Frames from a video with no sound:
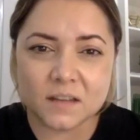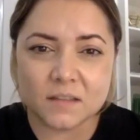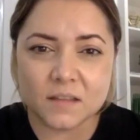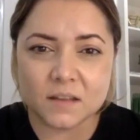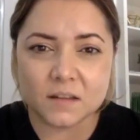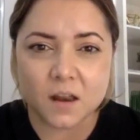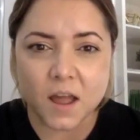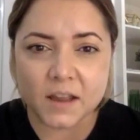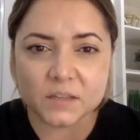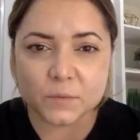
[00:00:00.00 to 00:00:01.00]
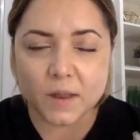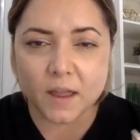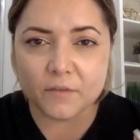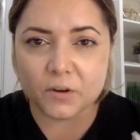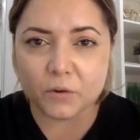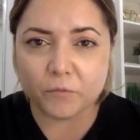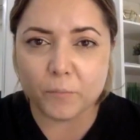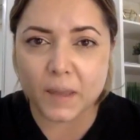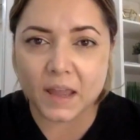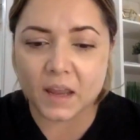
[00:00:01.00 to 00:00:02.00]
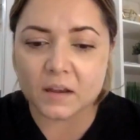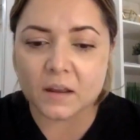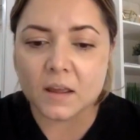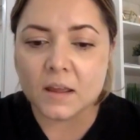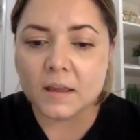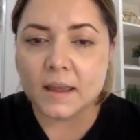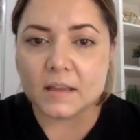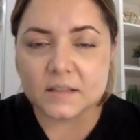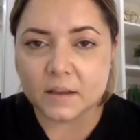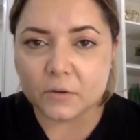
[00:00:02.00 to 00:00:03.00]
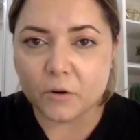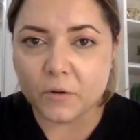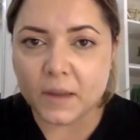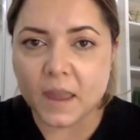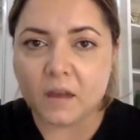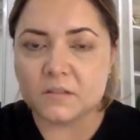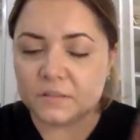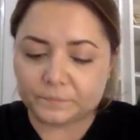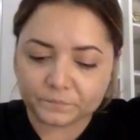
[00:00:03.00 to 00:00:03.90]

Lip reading: and then the clients will have a lot of pain as they're growing out.